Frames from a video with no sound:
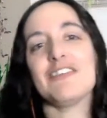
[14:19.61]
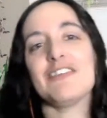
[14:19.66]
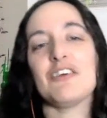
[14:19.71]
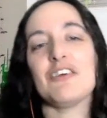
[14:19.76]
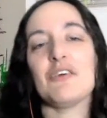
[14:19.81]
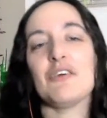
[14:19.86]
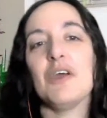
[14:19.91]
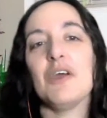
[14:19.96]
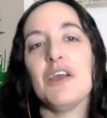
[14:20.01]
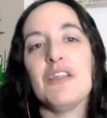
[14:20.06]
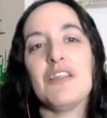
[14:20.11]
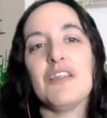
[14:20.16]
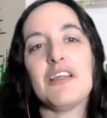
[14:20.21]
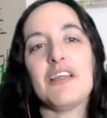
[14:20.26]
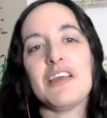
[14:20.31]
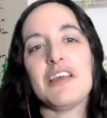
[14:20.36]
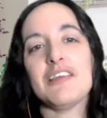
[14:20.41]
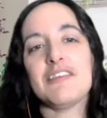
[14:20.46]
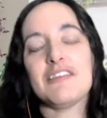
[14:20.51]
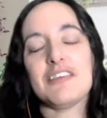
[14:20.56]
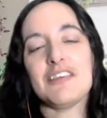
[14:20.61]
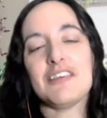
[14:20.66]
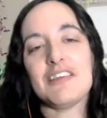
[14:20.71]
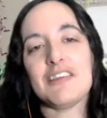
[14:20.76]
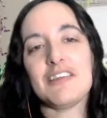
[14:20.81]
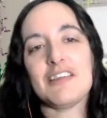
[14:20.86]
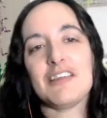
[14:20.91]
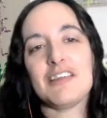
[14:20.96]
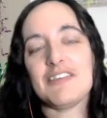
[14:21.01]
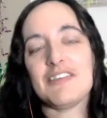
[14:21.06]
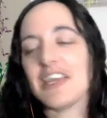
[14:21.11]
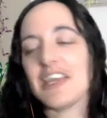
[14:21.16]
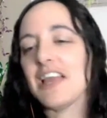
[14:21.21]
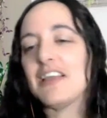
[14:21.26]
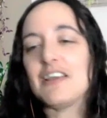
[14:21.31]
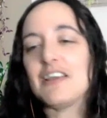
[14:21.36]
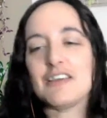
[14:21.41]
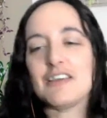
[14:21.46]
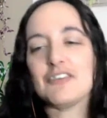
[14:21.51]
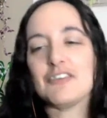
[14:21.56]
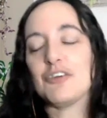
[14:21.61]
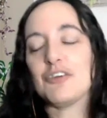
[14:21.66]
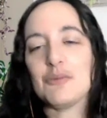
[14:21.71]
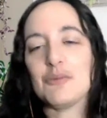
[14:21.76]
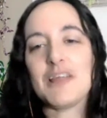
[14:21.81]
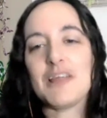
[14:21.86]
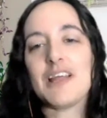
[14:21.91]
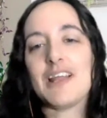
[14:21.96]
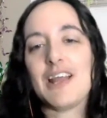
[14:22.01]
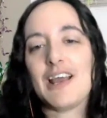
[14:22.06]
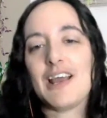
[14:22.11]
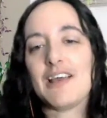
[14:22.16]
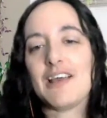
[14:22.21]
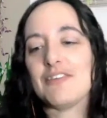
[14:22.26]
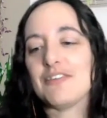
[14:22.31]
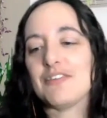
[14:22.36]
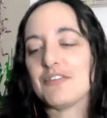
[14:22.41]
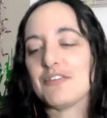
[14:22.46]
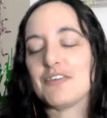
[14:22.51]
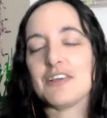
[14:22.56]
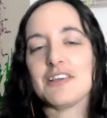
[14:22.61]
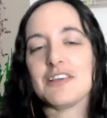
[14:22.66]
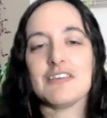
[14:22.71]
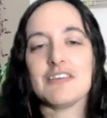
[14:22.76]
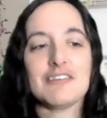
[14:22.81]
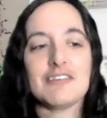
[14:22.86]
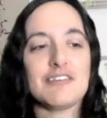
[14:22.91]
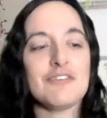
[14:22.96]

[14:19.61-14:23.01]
So it's again a term that has different